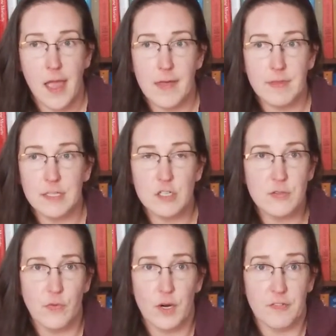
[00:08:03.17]
And then there's
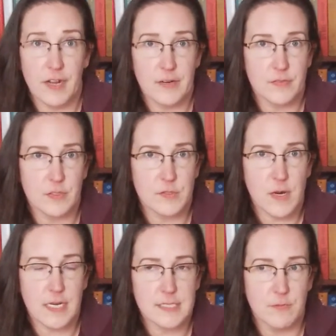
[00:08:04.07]
fortified foods,
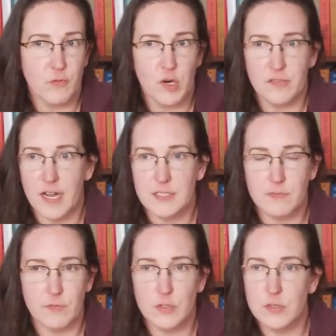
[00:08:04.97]
right? Some fortified
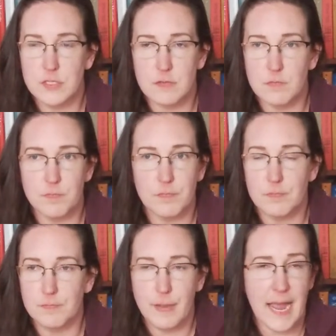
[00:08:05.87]
foods,
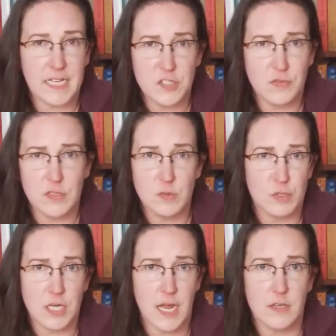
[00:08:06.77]
packaged foods,
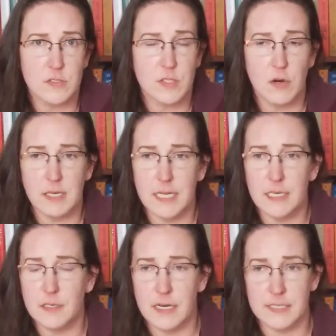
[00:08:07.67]
which I also don't
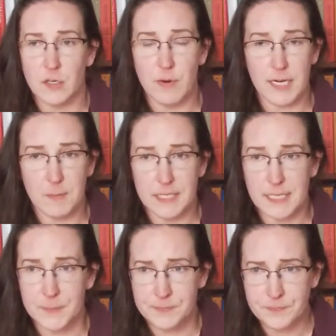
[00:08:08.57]
eat and I don't recommend
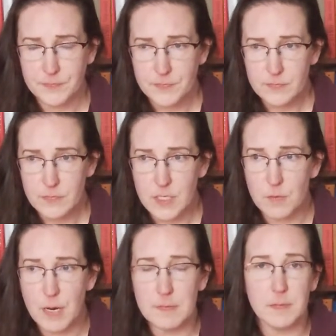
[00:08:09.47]
them,
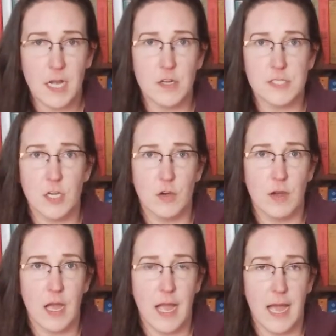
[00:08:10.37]
probably also
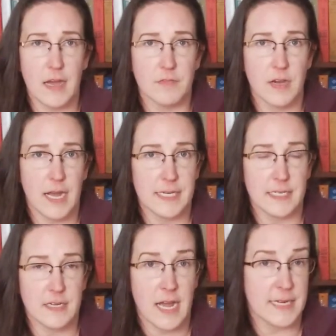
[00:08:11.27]
have
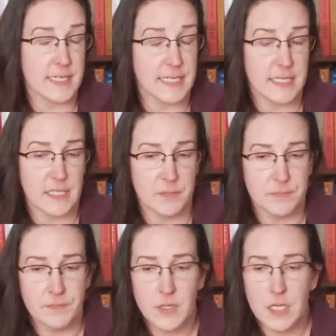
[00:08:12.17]
iodine in them.